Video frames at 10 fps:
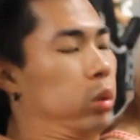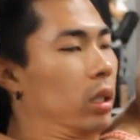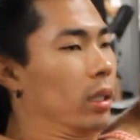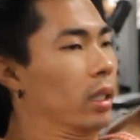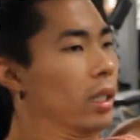
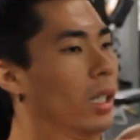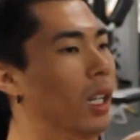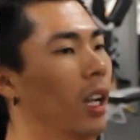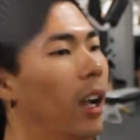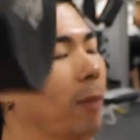himself.
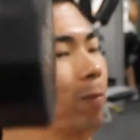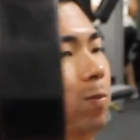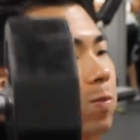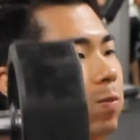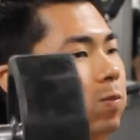
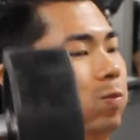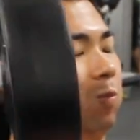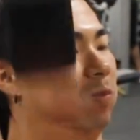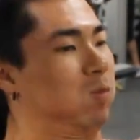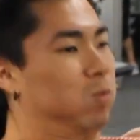No,
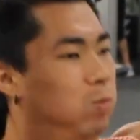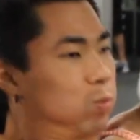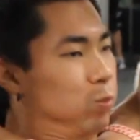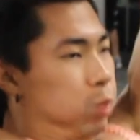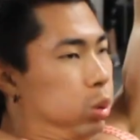not
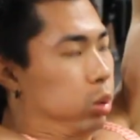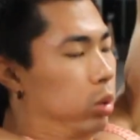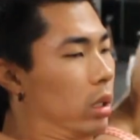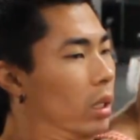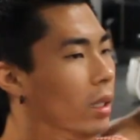Elvis, but